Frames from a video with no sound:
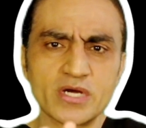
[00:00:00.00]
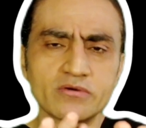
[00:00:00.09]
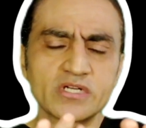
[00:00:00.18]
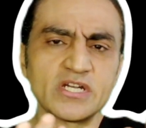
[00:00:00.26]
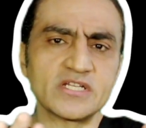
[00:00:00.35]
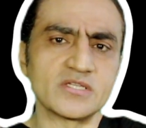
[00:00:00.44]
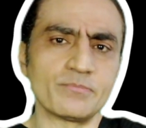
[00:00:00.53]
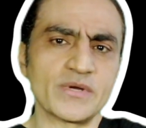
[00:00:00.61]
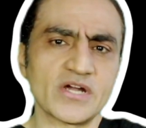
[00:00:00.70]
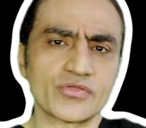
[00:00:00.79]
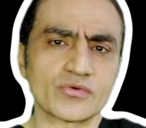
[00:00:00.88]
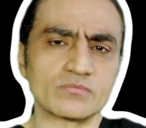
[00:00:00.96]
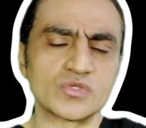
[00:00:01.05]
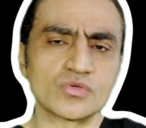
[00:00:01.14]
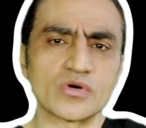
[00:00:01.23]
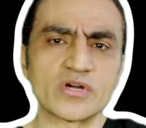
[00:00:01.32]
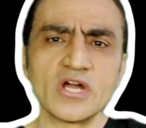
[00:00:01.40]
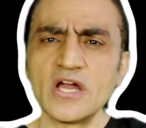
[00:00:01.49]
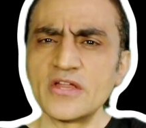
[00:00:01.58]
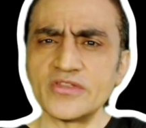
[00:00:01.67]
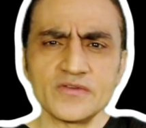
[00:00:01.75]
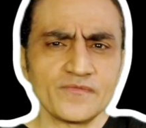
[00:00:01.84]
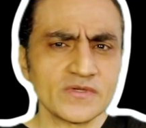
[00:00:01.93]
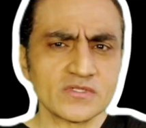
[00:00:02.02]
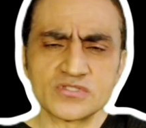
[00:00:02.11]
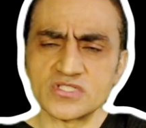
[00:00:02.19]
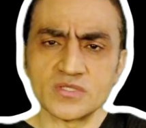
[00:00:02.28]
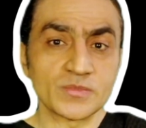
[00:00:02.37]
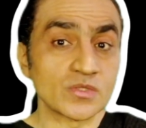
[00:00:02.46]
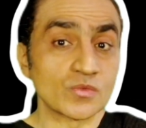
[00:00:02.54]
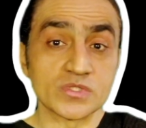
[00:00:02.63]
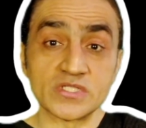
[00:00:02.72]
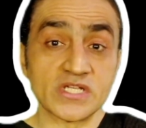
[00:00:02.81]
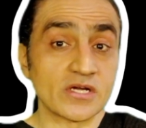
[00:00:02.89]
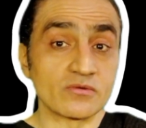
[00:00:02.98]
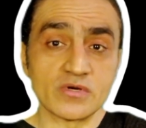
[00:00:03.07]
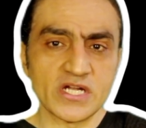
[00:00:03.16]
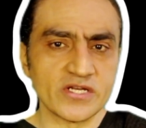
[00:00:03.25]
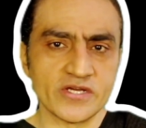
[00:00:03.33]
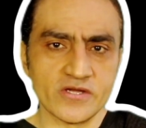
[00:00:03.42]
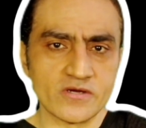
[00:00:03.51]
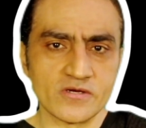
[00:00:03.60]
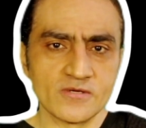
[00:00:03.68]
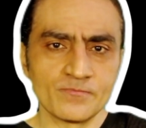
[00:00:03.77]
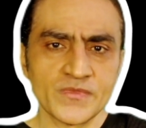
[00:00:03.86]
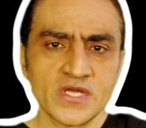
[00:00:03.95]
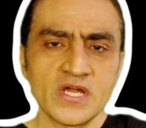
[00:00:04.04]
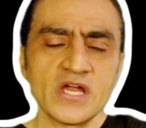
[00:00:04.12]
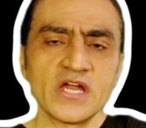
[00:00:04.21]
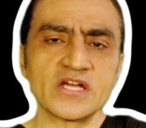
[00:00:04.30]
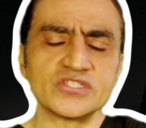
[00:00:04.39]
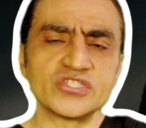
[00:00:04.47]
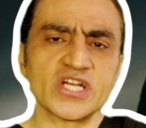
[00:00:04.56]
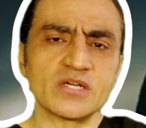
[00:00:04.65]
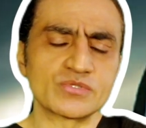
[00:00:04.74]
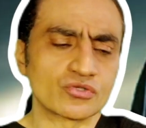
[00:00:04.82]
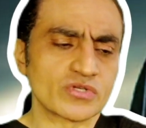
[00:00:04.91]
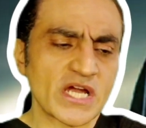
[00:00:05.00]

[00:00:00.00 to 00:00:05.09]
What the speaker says: barricade the bathroom door. They felt something was not right here. And James